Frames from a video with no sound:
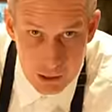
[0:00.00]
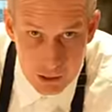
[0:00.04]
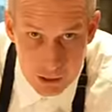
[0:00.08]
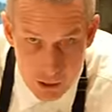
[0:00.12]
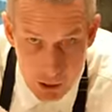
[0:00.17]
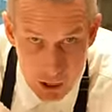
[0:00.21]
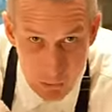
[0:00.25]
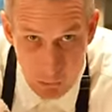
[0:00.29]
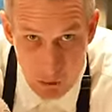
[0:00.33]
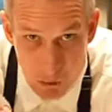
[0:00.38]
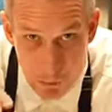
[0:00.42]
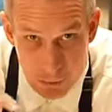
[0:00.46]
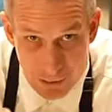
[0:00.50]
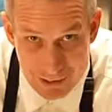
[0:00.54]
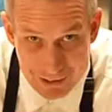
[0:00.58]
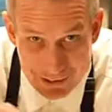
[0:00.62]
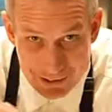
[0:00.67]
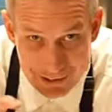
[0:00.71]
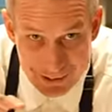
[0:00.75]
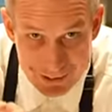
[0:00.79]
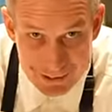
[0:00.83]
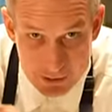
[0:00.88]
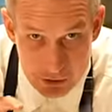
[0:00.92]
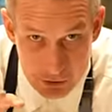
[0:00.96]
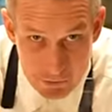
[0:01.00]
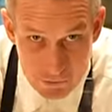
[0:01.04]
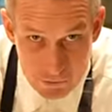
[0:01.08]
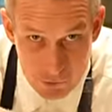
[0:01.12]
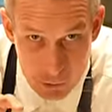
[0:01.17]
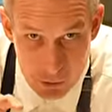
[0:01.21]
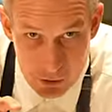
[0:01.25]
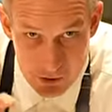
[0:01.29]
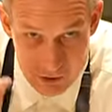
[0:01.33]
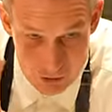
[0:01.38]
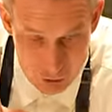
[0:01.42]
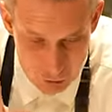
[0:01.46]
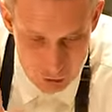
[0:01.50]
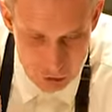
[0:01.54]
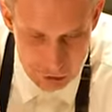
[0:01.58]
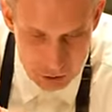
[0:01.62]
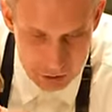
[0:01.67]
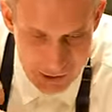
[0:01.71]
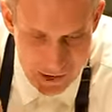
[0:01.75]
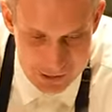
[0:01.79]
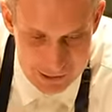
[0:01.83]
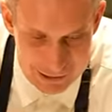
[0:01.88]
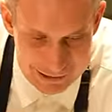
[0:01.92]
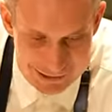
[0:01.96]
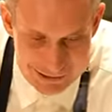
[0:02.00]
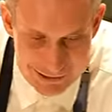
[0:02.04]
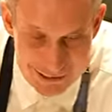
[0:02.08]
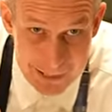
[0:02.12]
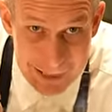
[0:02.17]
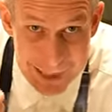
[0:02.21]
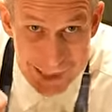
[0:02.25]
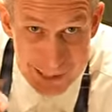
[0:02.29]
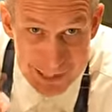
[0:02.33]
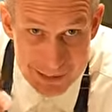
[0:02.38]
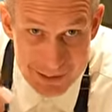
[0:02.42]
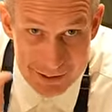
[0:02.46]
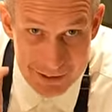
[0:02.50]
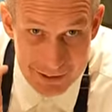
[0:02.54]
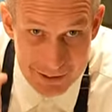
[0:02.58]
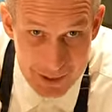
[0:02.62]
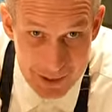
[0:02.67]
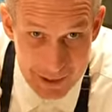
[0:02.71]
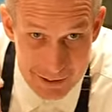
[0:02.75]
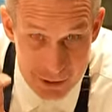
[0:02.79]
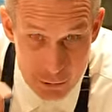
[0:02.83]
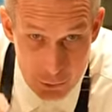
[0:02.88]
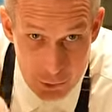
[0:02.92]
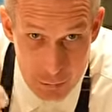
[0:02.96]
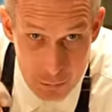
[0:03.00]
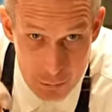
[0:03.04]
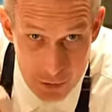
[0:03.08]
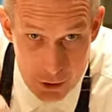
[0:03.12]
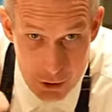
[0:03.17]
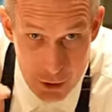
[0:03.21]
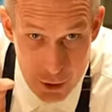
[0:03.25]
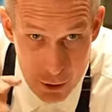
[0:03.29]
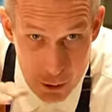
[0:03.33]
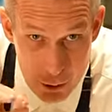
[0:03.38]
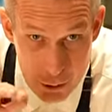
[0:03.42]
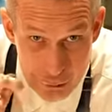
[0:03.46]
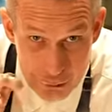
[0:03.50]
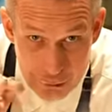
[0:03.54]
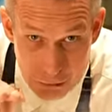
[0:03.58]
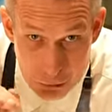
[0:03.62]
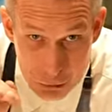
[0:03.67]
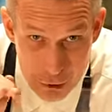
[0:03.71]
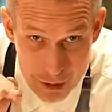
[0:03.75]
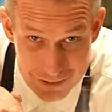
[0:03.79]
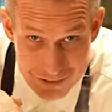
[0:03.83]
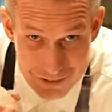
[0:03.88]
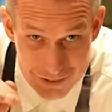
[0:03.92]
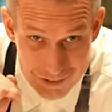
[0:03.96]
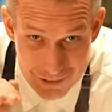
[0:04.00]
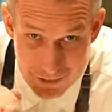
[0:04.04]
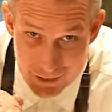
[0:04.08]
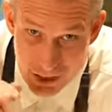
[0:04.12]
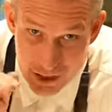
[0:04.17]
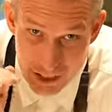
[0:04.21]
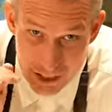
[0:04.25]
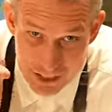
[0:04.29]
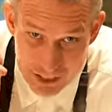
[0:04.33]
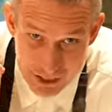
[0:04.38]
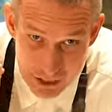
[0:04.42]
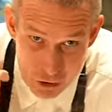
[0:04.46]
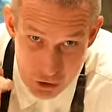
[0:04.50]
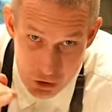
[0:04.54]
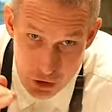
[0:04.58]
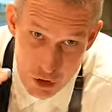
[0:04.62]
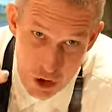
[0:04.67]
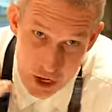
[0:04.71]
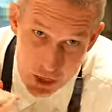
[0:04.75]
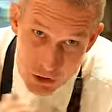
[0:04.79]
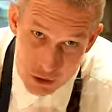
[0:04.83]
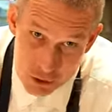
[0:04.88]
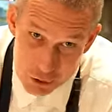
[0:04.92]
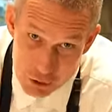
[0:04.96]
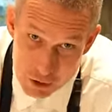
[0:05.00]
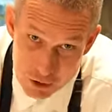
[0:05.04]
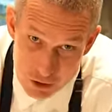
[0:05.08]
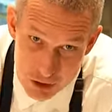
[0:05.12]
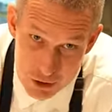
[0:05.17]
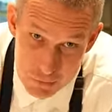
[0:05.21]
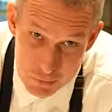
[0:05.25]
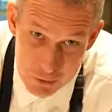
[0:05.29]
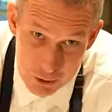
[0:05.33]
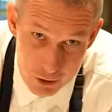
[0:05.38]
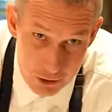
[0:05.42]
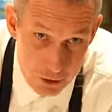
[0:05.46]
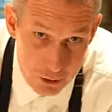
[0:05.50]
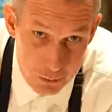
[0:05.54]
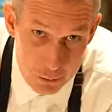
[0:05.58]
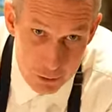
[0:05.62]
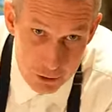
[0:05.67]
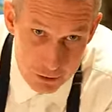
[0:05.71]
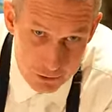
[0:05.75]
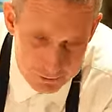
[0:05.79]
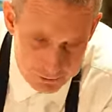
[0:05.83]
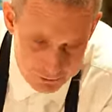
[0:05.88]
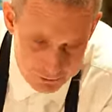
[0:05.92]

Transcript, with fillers: Now what we're listening for is a crackle sound, and that's when we know the rice is starting to get nice and crispy on the bottom.